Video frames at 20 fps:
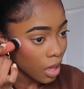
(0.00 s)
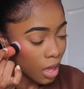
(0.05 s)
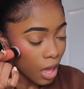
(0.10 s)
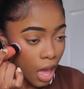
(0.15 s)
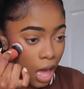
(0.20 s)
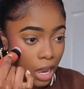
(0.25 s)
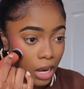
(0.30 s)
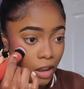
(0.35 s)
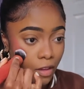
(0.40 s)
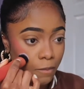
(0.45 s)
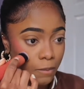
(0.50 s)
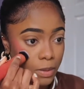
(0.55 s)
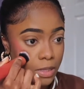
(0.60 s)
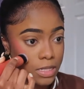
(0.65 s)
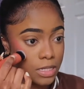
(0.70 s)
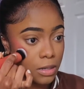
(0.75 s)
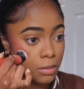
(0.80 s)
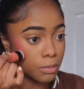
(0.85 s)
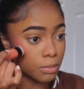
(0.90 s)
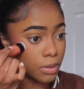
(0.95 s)
I love me
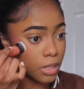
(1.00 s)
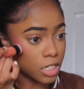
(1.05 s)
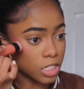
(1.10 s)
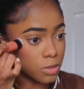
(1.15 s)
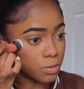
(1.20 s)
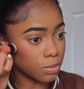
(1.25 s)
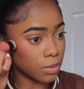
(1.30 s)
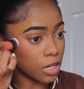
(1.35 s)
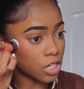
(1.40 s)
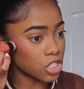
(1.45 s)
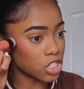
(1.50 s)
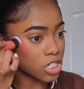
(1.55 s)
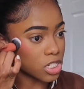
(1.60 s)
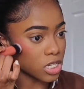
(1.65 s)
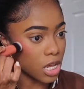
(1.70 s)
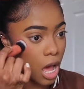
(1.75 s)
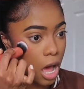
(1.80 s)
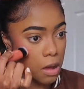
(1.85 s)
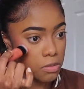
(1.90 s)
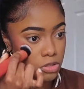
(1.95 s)
some blush. Blush
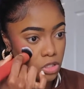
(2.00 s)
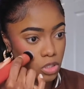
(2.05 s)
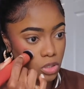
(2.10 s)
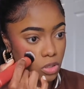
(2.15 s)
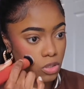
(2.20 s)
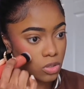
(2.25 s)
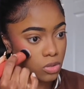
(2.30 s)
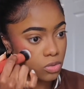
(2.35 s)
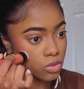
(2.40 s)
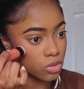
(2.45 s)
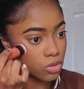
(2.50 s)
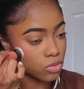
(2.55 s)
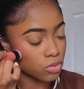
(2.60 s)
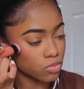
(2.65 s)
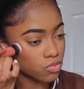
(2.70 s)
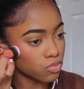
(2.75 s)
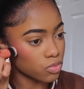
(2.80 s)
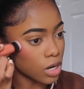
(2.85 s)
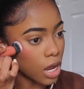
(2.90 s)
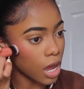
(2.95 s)
is optional. You
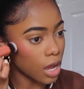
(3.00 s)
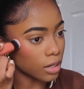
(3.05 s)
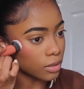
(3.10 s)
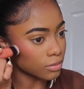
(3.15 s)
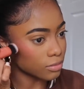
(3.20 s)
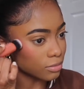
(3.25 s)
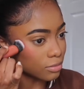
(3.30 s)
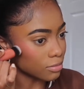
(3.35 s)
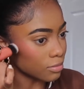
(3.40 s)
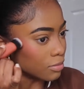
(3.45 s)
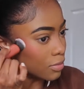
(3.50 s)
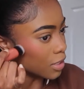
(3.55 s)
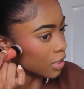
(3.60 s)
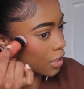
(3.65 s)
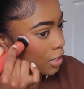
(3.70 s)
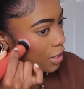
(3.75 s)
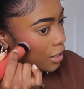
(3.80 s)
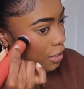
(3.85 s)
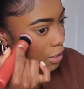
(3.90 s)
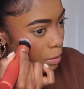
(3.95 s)
do not need
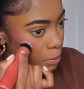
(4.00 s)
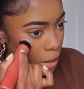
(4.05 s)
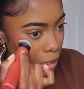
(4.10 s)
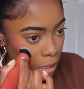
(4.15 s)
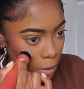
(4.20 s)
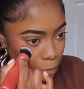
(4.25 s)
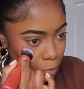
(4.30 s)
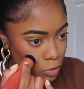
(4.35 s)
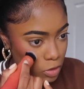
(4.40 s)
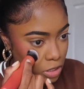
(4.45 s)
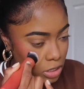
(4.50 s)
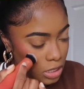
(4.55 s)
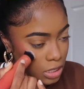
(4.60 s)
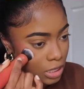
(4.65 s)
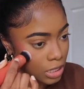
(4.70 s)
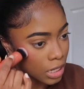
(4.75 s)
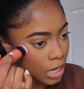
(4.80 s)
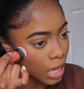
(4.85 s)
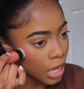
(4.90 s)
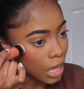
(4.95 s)
it in your makeup
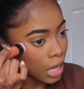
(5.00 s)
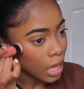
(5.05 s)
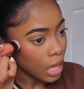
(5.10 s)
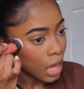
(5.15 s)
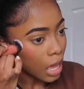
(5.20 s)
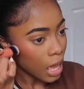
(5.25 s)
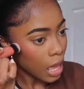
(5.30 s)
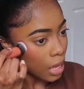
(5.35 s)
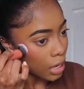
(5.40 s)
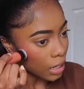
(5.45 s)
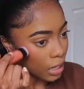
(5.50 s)
routine. I